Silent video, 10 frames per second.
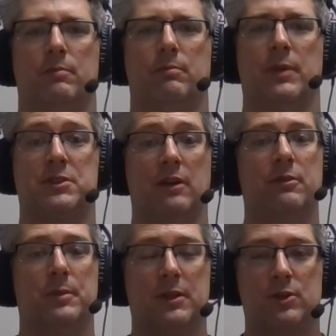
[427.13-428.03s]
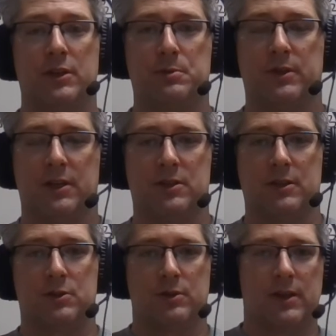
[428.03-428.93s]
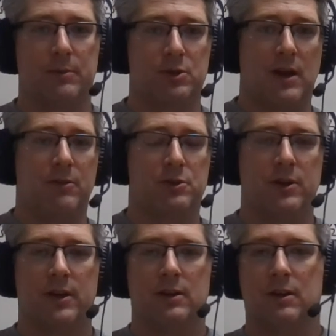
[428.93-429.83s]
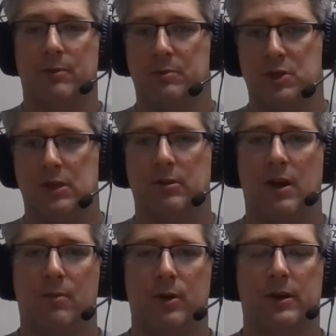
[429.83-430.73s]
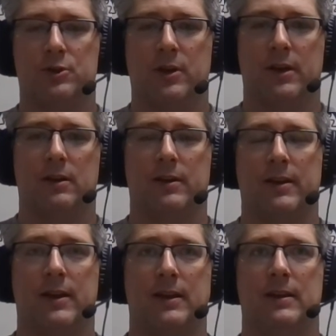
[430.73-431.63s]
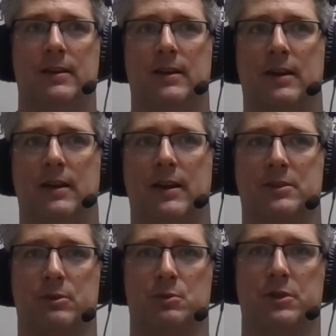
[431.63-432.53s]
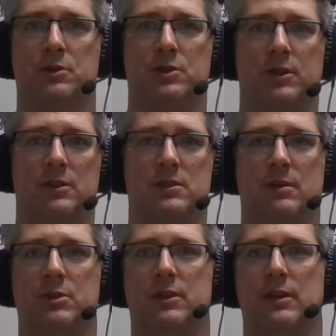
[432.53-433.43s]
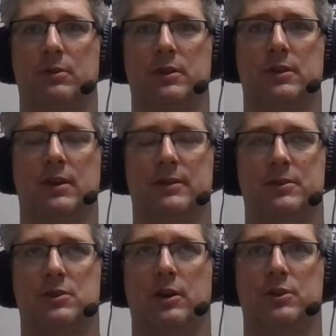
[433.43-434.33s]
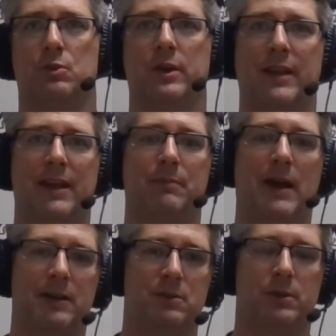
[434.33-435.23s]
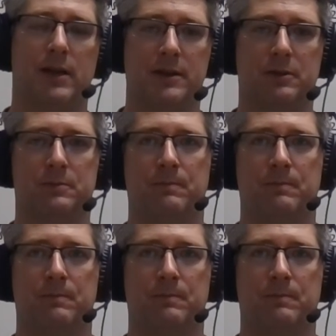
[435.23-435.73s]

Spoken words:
Myself, I'm in the transportation industry. I'm a driver trainer, I'm a machinery operator trainer, and as I was researching this subject, I really started to relate it back to what I do.